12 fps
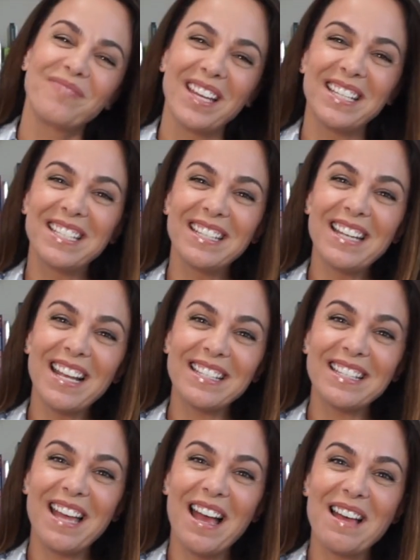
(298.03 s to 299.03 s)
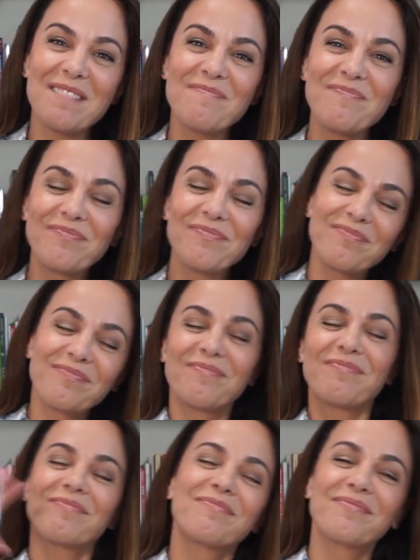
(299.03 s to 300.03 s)
Until next time,
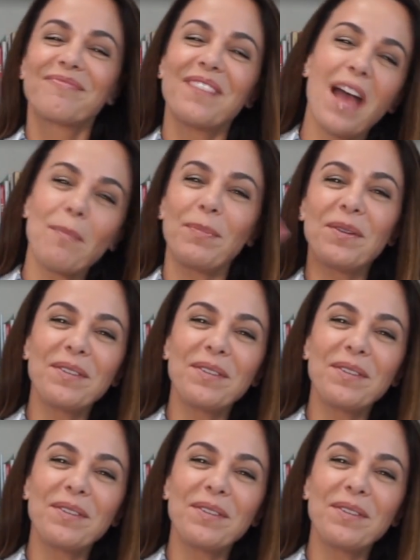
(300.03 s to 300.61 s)
happy